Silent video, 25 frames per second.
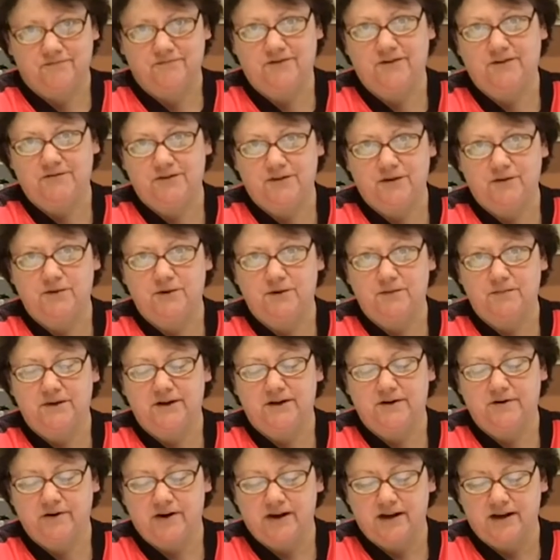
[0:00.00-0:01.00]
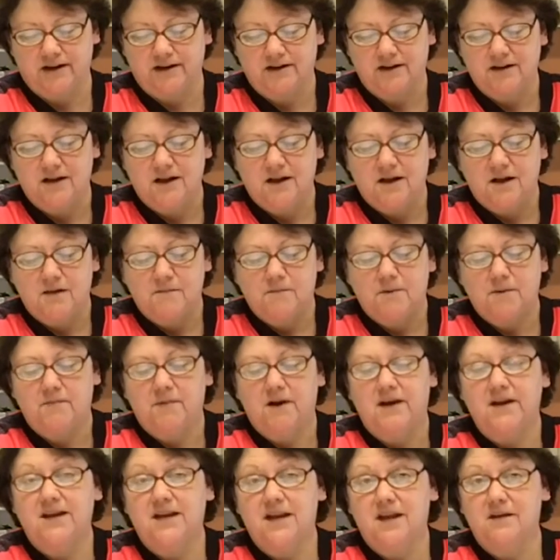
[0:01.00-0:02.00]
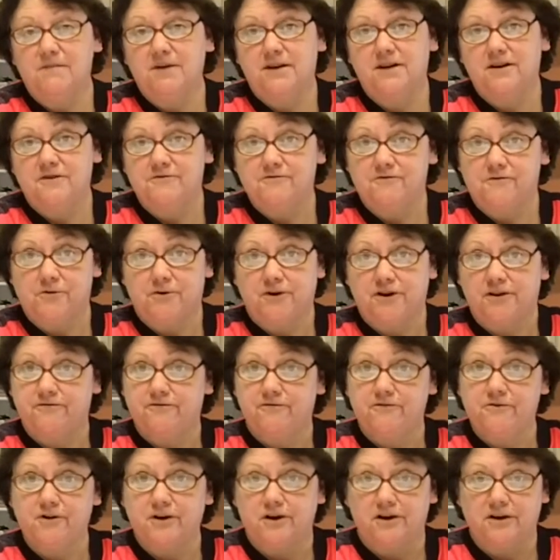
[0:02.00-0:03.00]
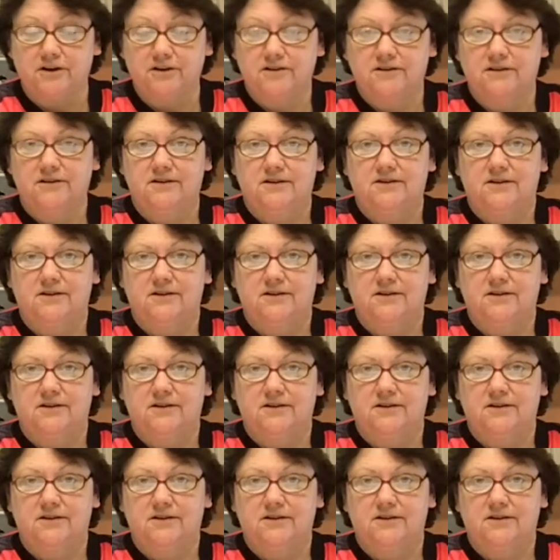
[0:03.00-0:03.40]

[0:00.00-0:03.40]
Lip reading: 50 would have been great, but mine came in at 44.